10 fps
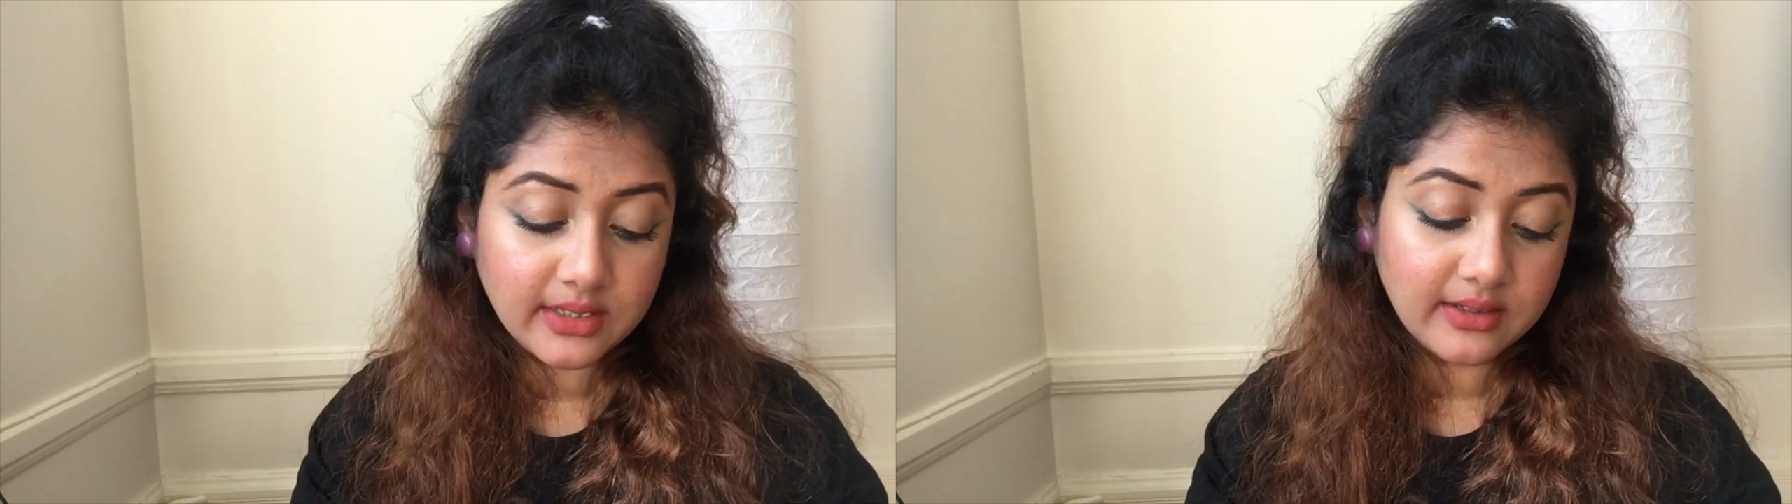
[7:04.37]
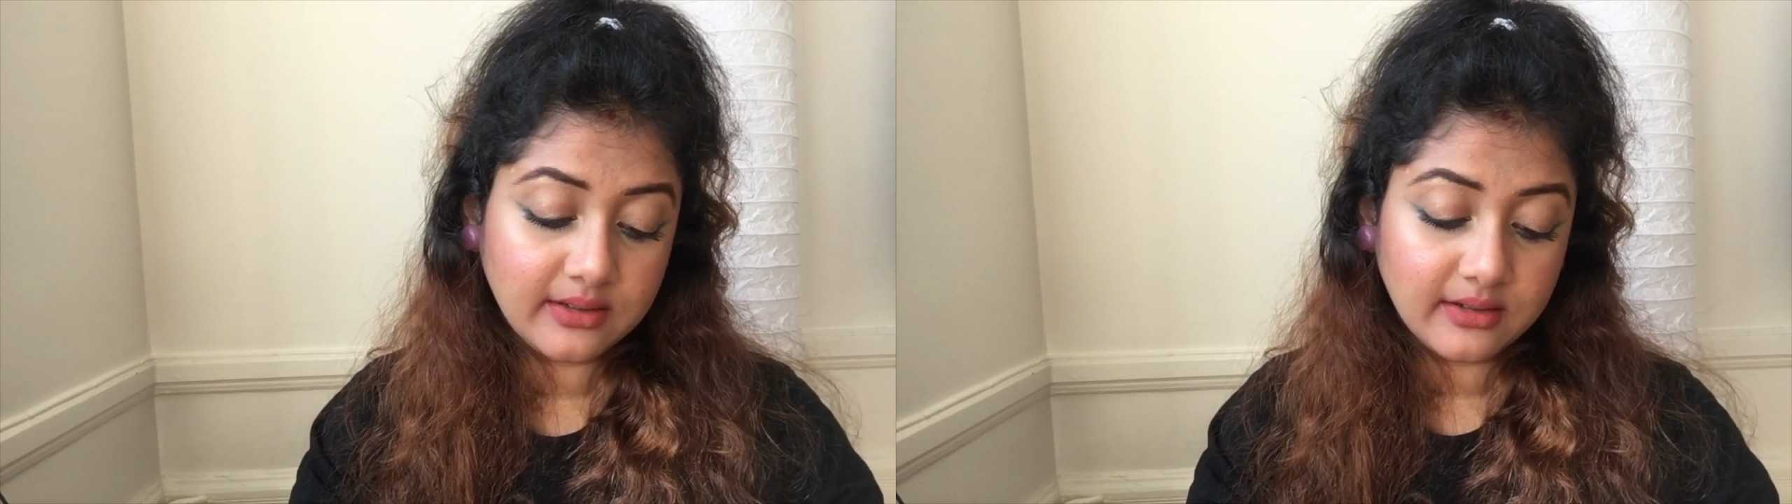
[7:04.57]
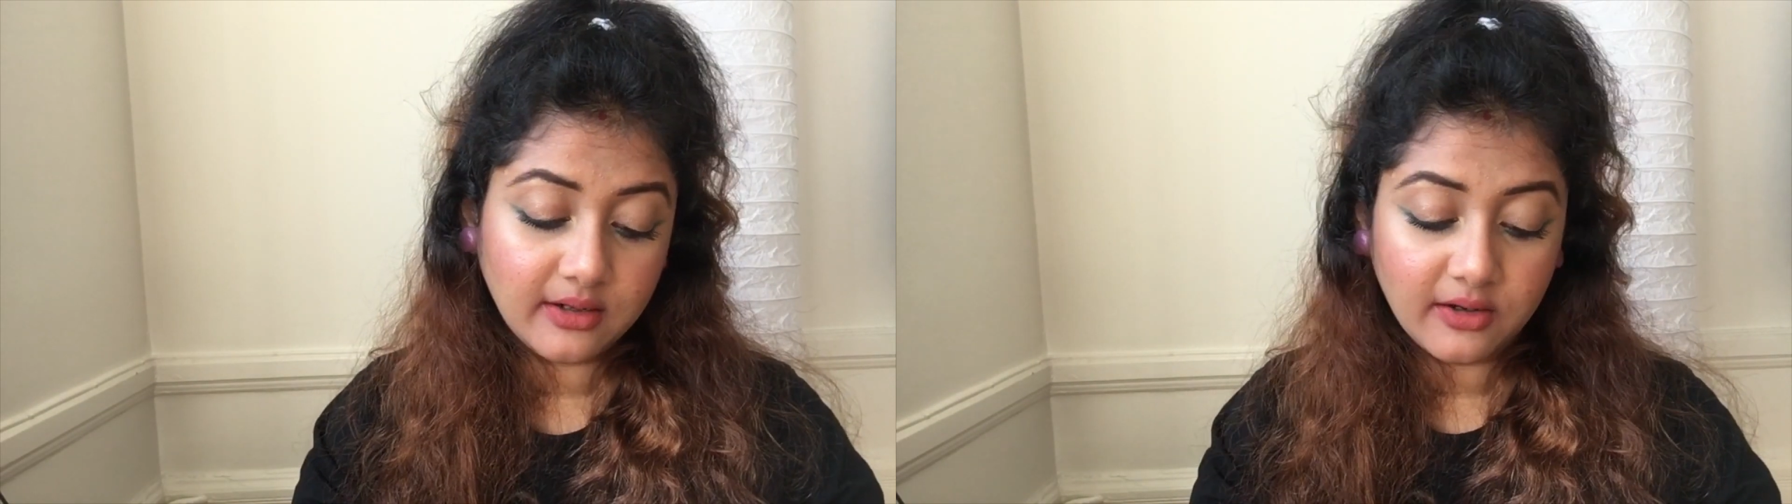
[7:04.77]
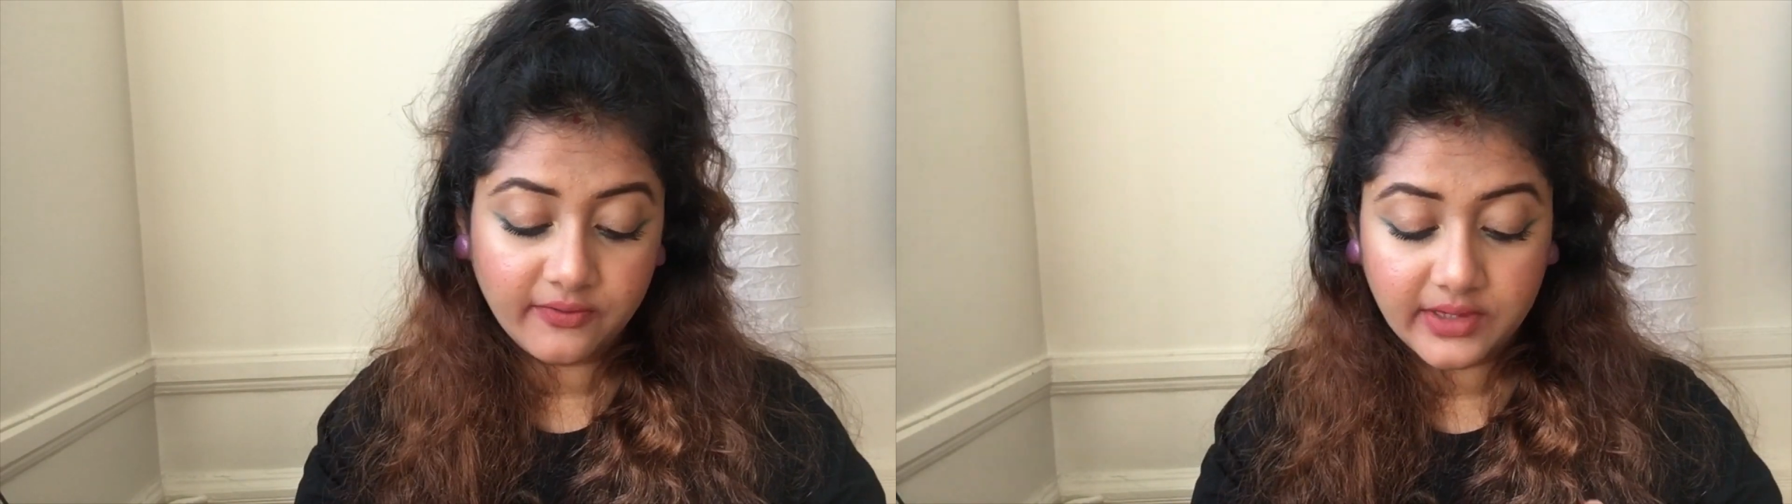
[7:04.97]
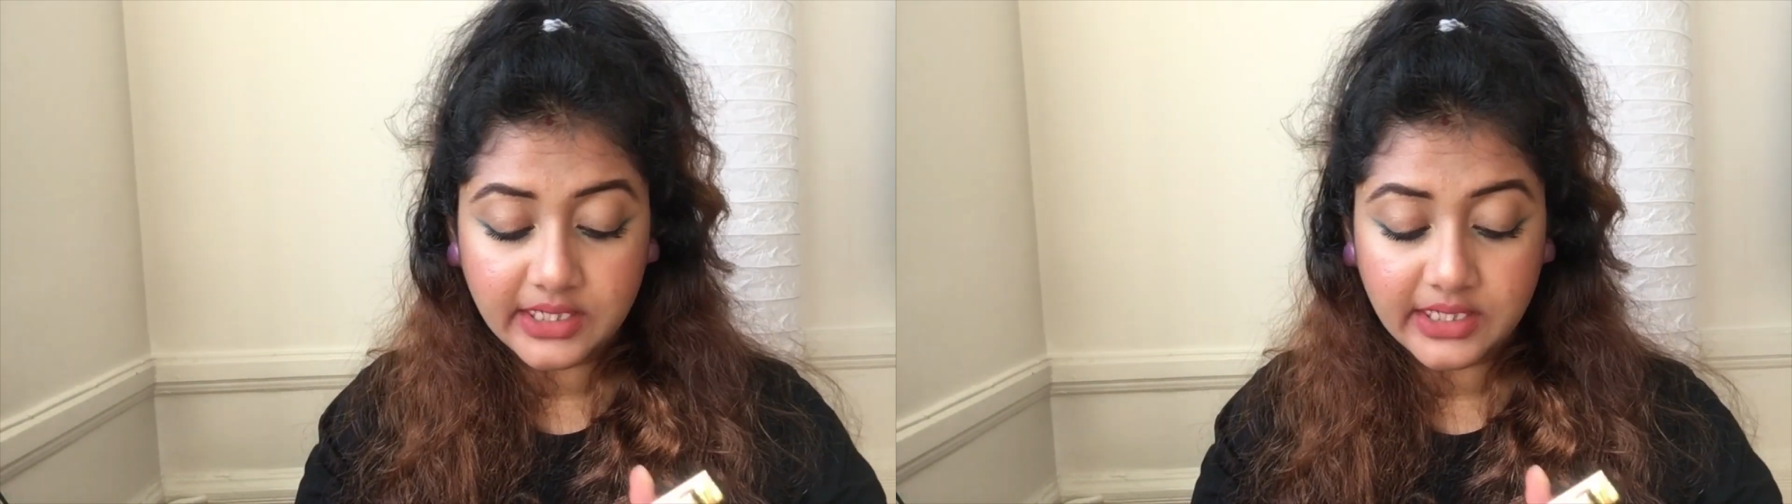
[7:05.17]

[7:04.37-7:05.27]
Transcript: of